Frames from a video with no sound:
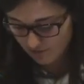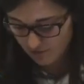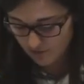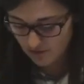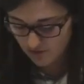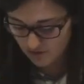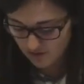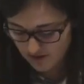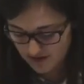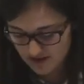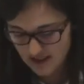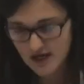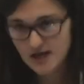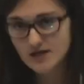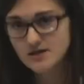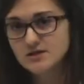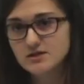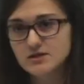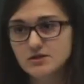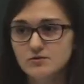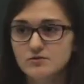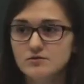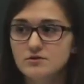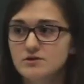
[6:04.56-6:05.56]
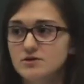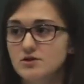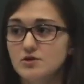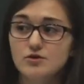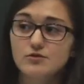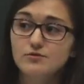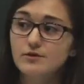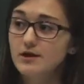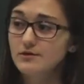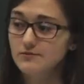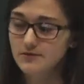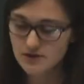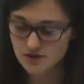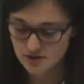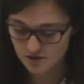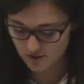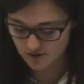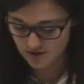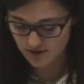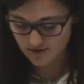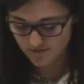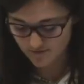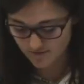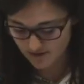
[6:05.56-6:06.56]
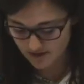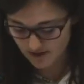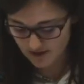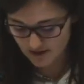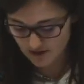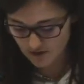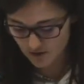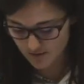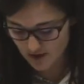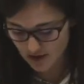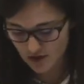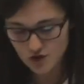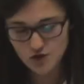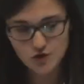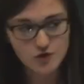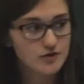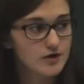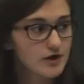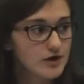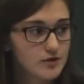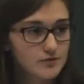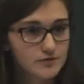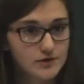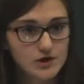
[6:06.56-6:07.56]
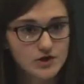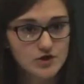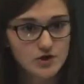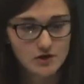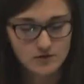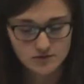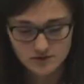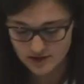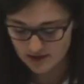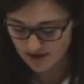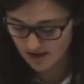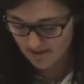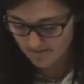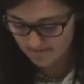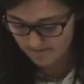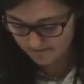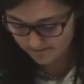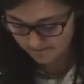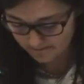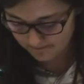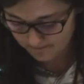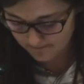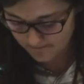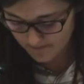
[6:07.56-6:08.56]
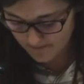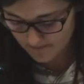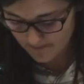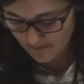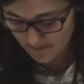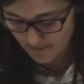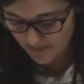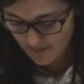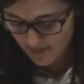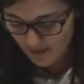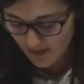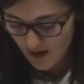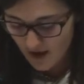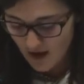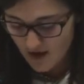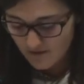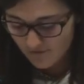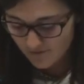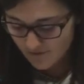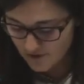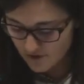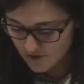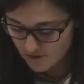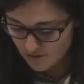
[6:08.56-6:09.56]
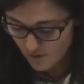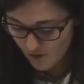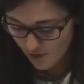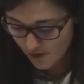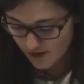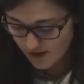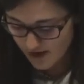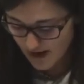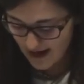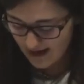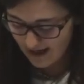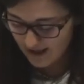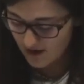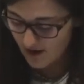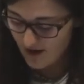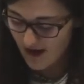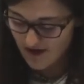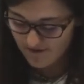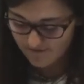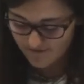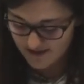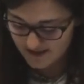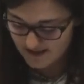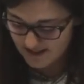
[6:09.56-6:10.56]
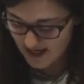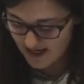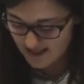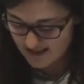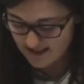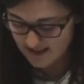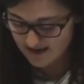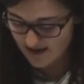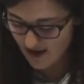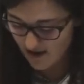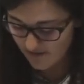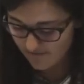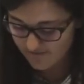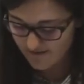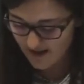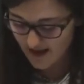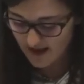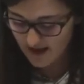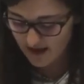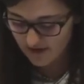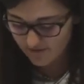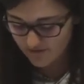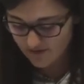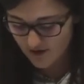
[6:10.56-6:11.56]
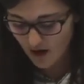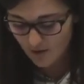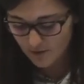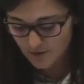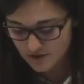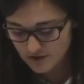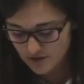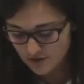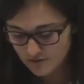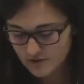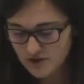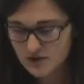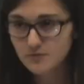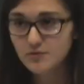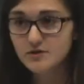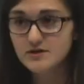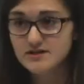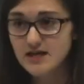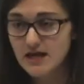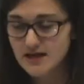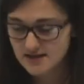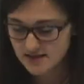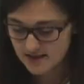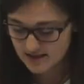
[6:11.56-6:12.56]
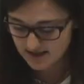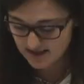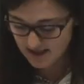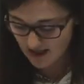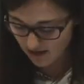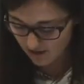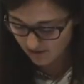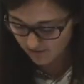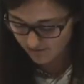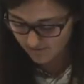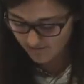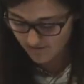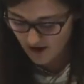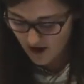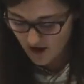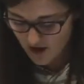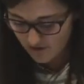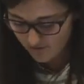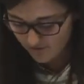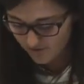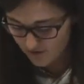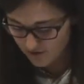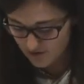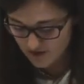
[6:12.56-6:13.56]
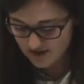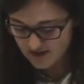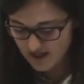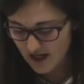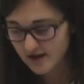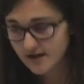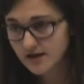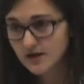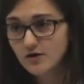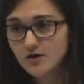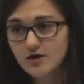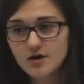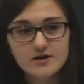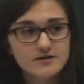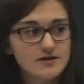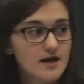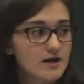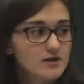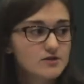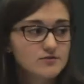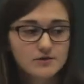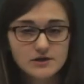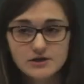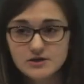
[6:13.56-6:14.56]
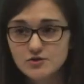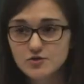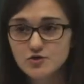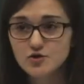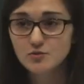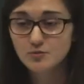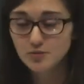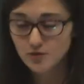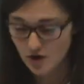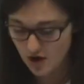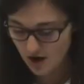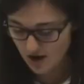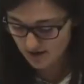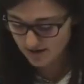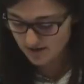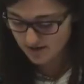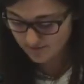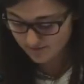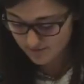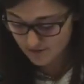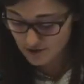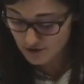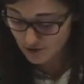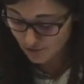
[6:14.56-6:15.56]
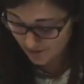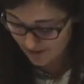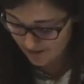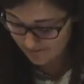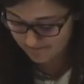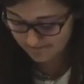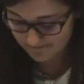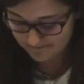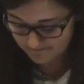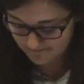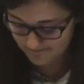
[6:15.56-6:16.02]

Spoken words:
of Political Science Students, are great resources for this, so make sure that you reach out to them. Furthermore, I cannot emphasize enough that if an opportunity presents itself for you to study or conduct research abroad, do it.